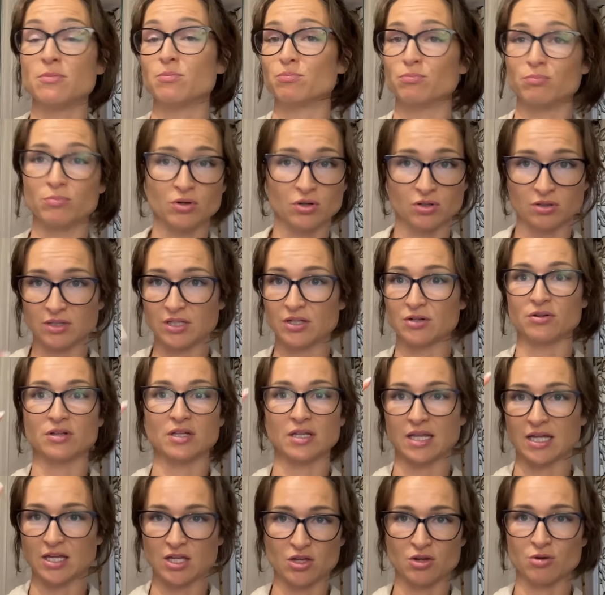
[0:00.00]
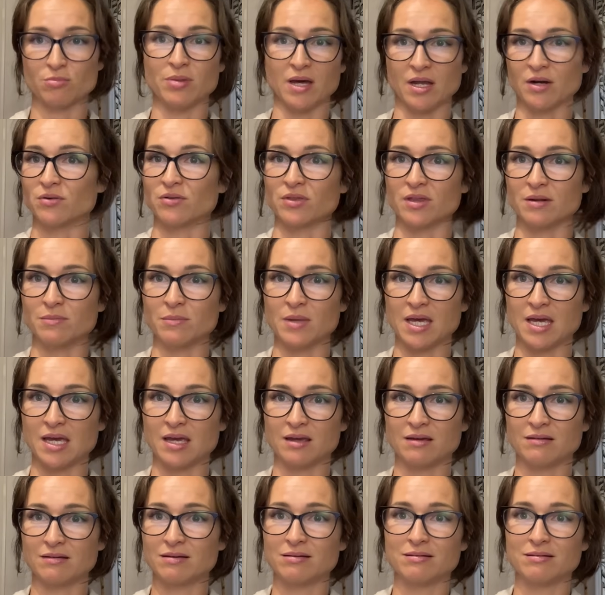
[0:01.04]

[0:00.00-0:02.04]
were literally like, you're better than me.